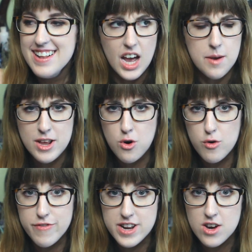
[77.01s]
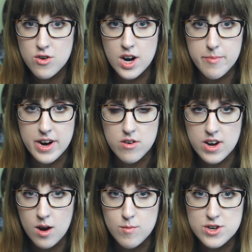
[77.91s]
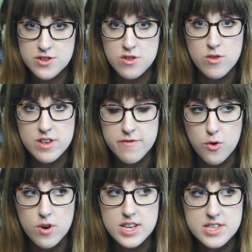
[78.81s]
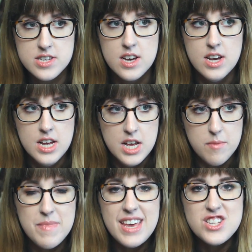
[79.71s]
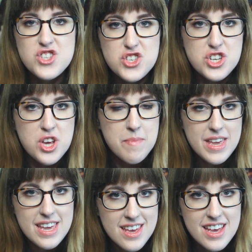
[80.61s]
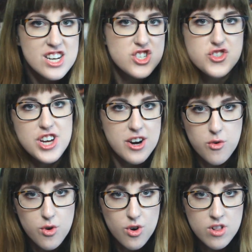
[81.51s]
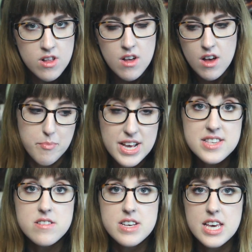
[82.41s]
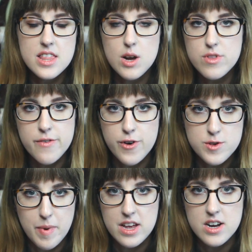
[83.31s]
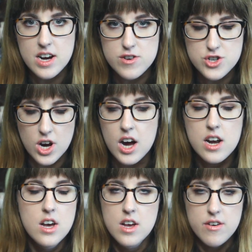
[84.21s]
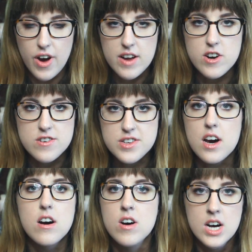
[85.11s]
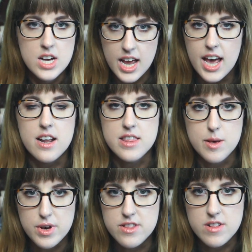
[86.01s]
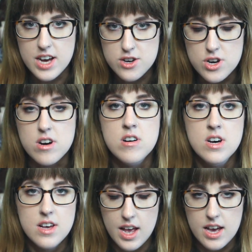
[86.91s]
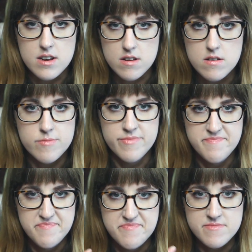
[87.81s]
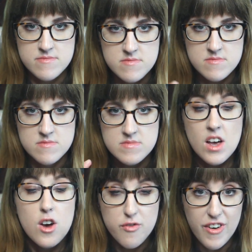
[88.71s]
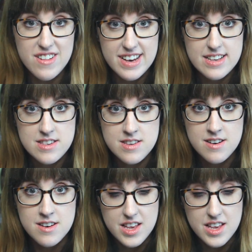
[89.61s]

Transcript: I made a whole video about how much The Lonely Forest means to me in general. Basically, they were the first band I ever shot five years ago, and they played their last show, and feelings.